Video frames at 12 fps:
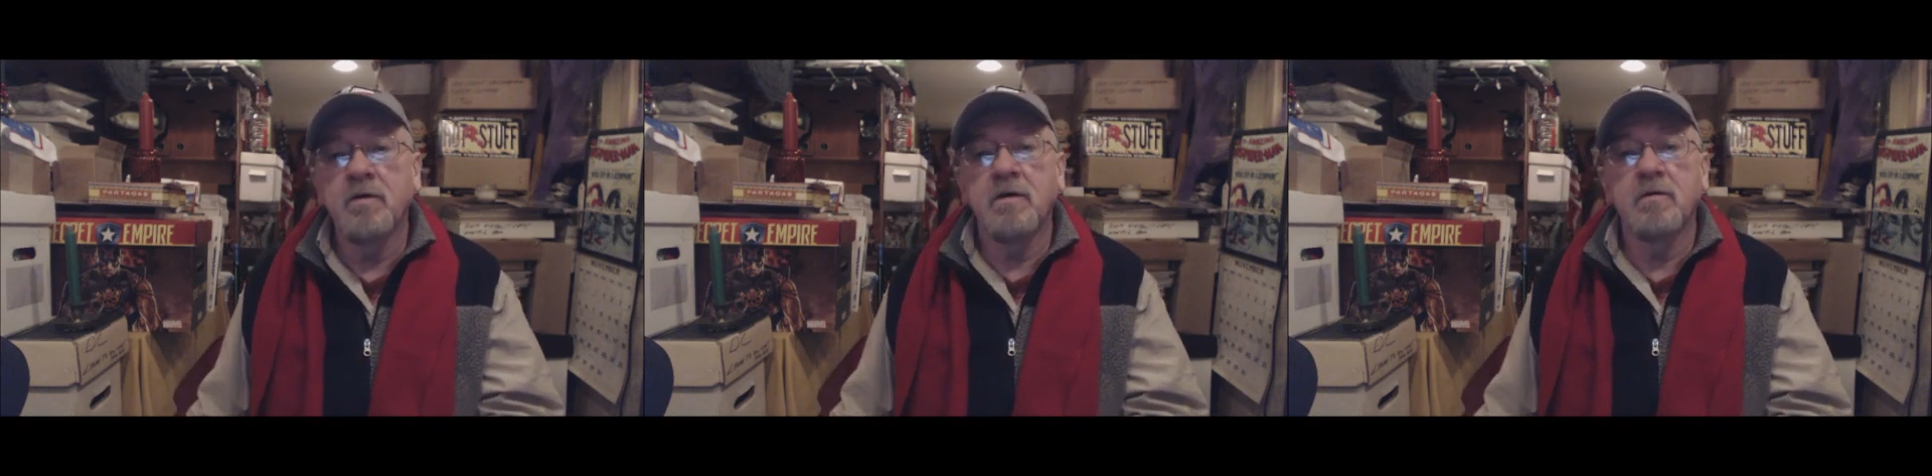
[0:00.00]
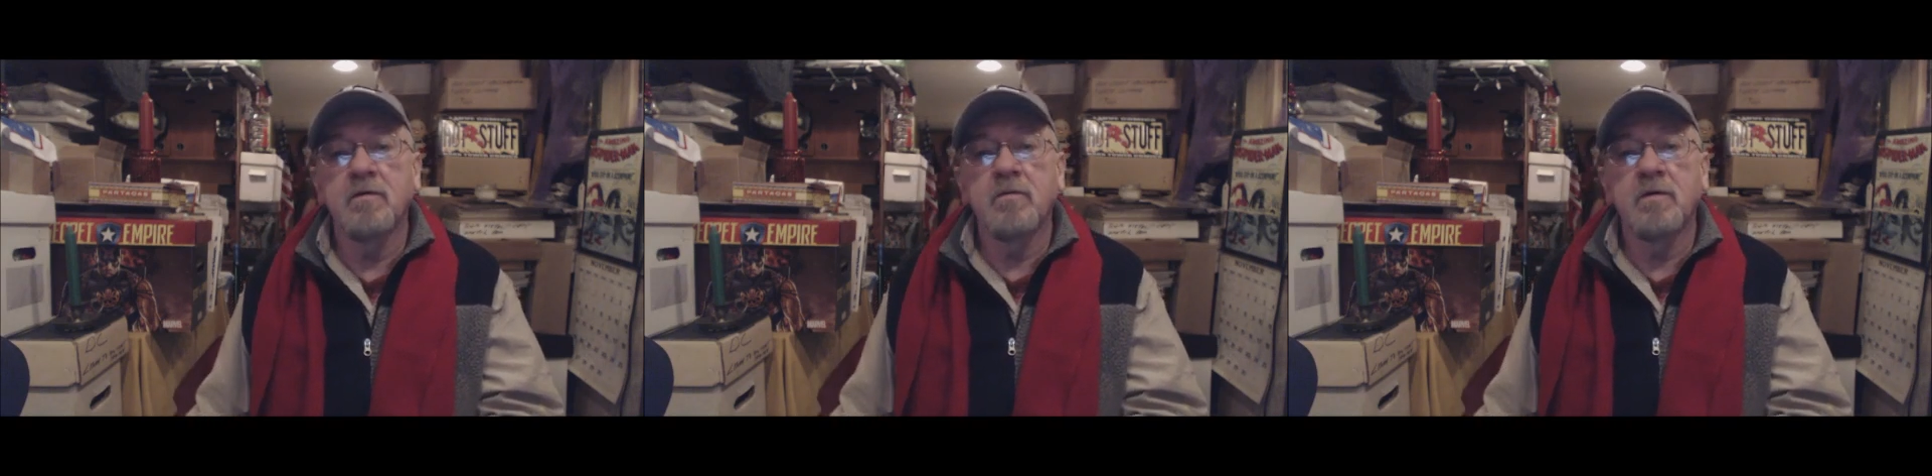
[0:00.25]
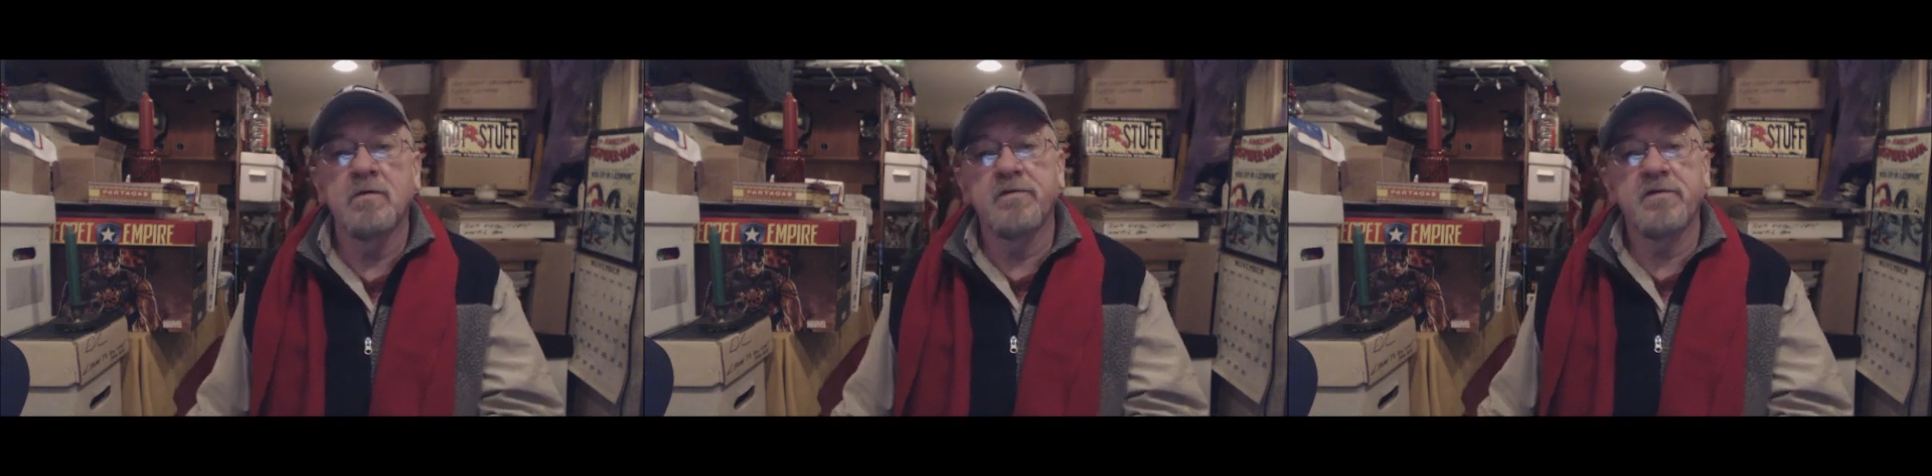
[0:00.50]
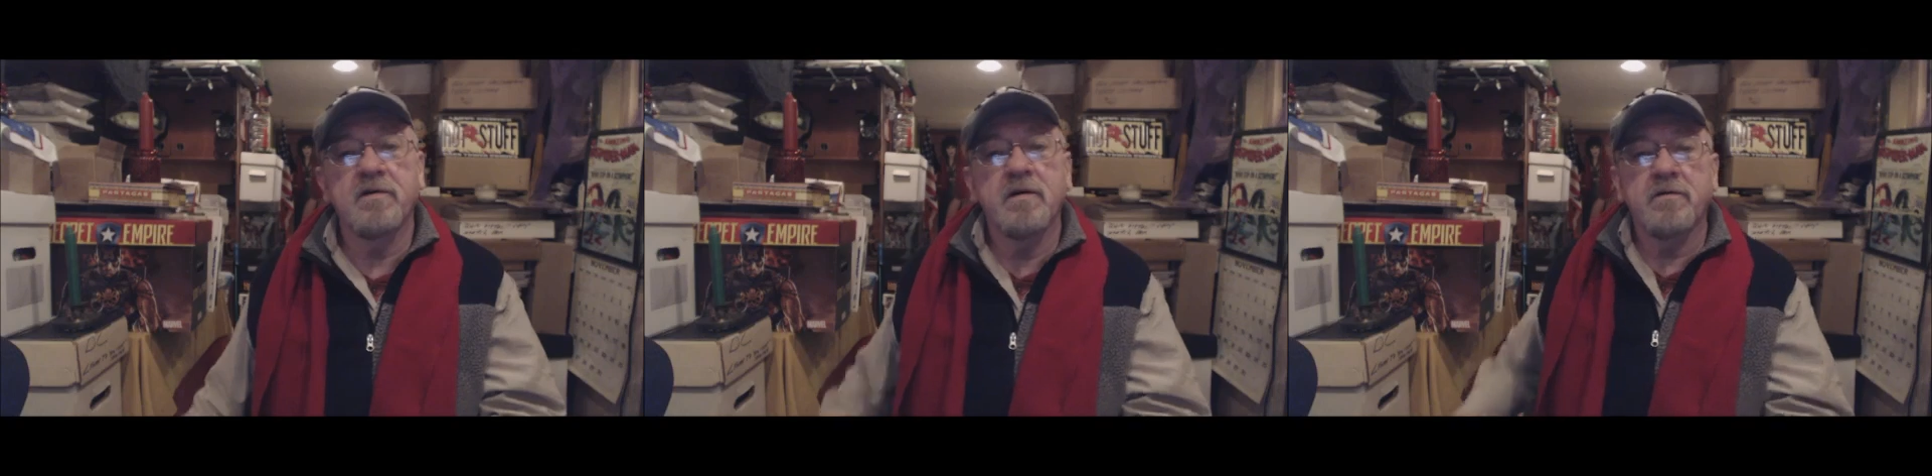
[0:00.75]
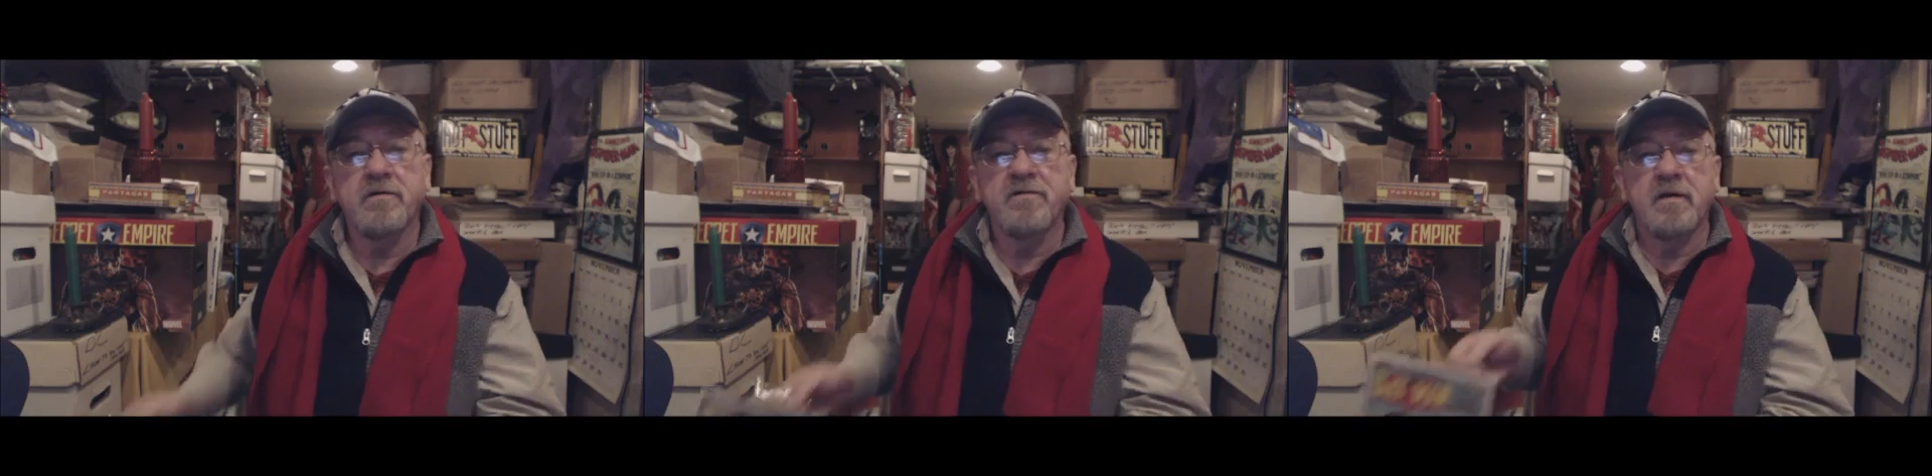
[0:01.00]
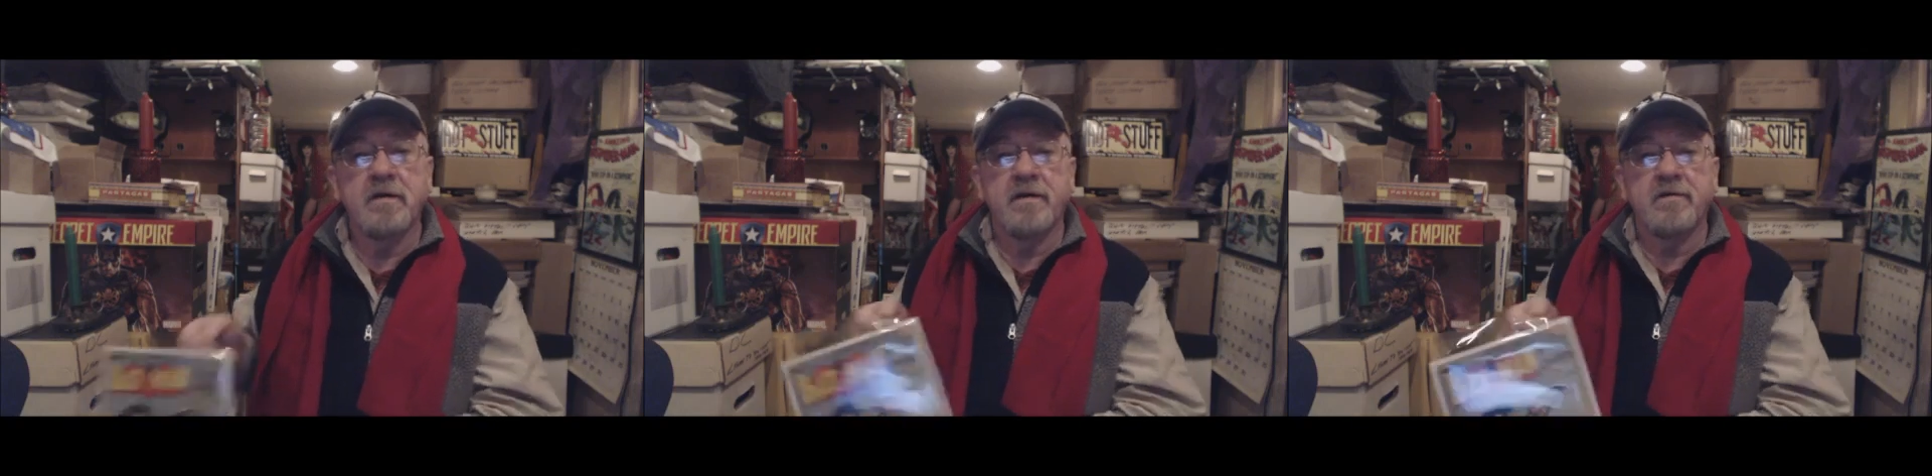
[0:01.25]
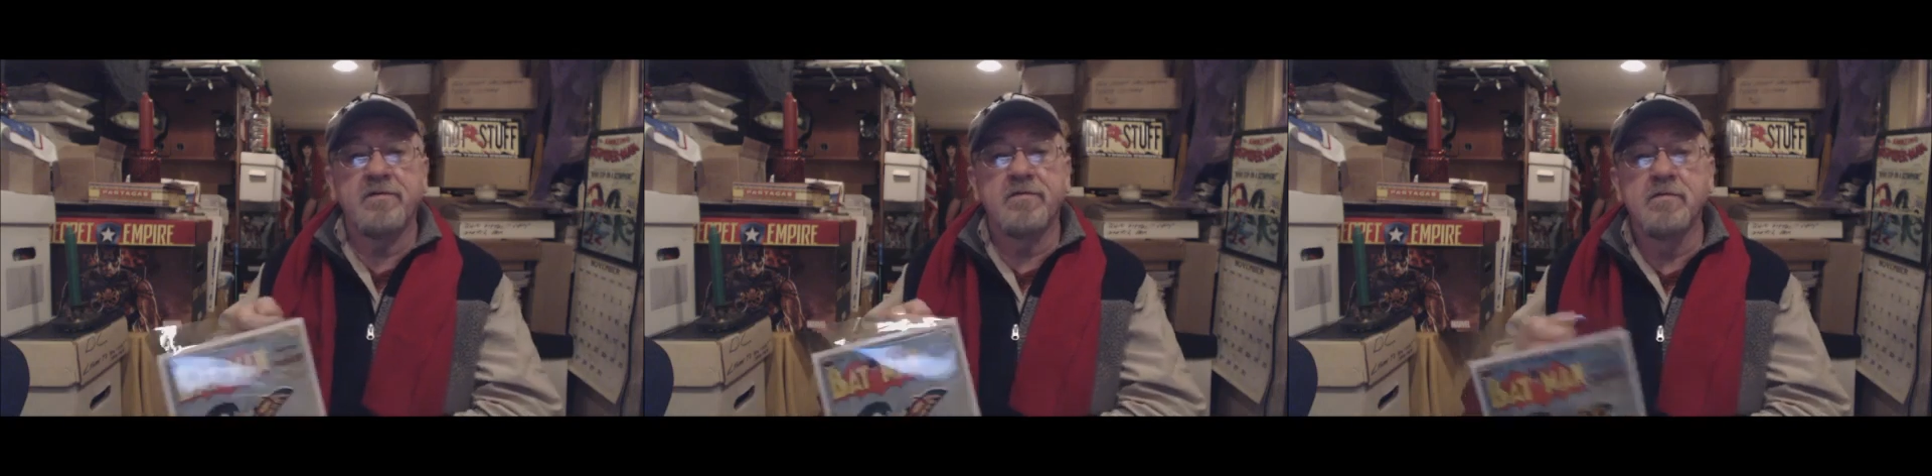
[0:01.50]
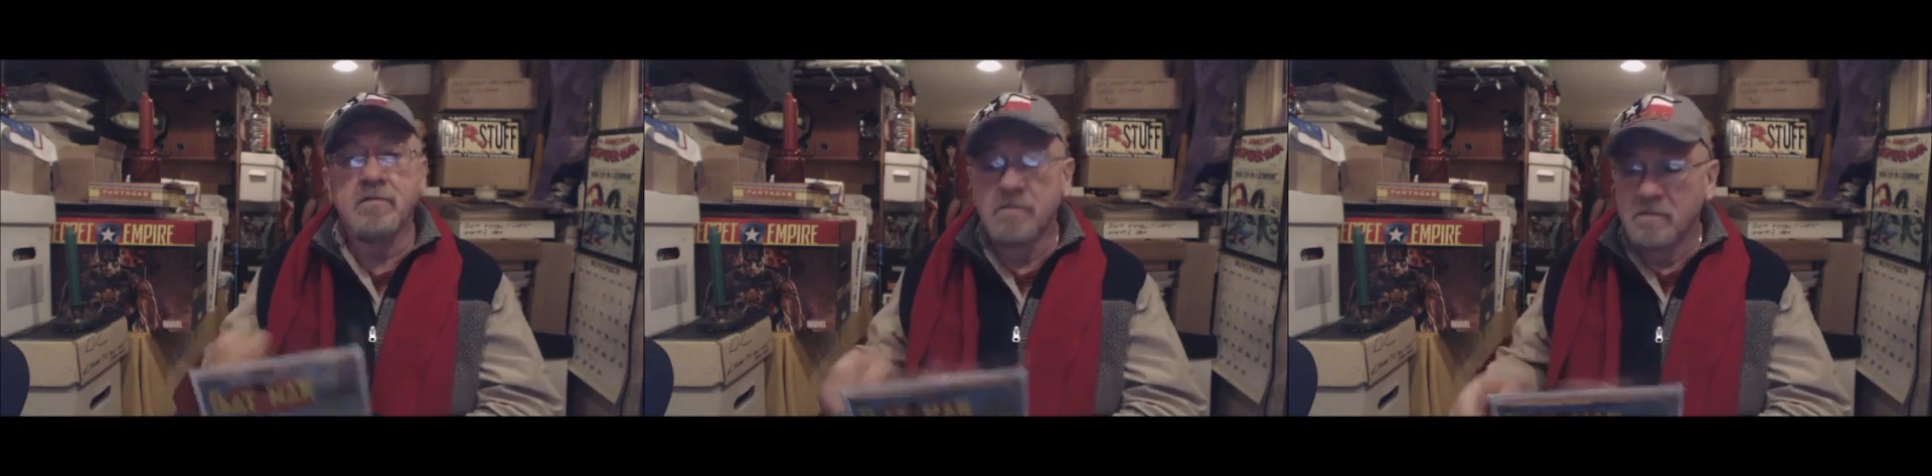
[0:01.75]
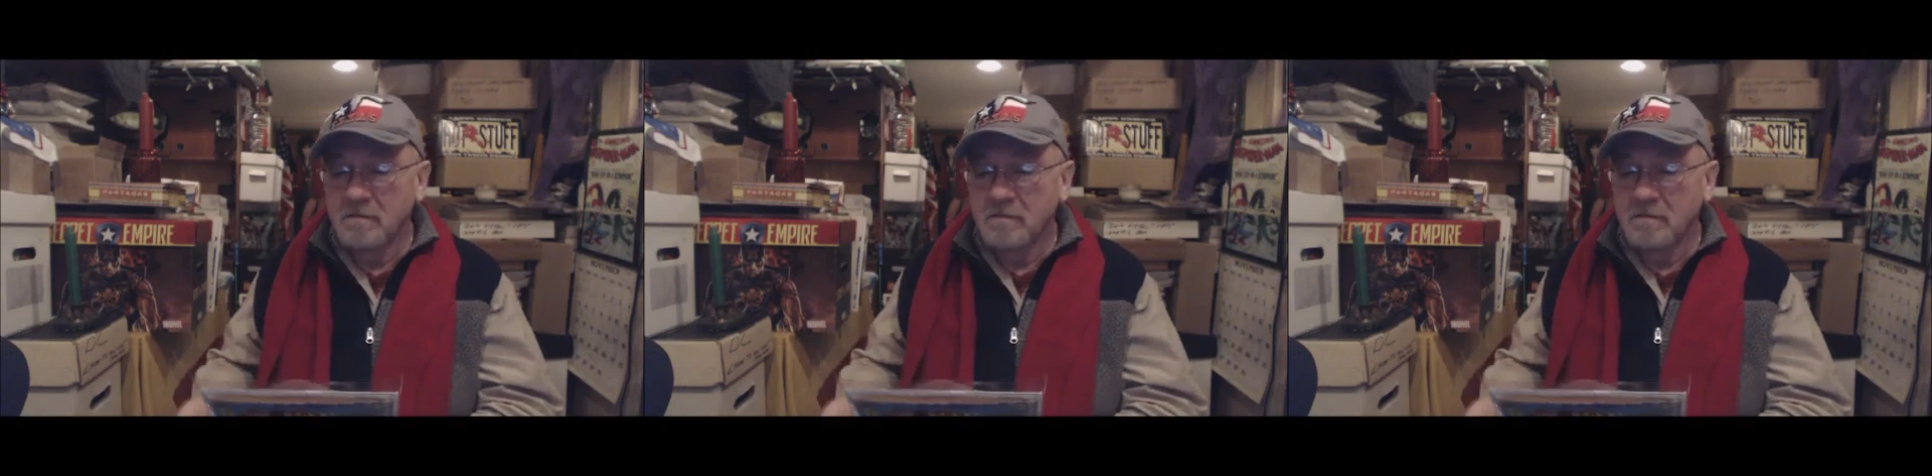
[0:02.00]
me, you're one of those collectors that likes to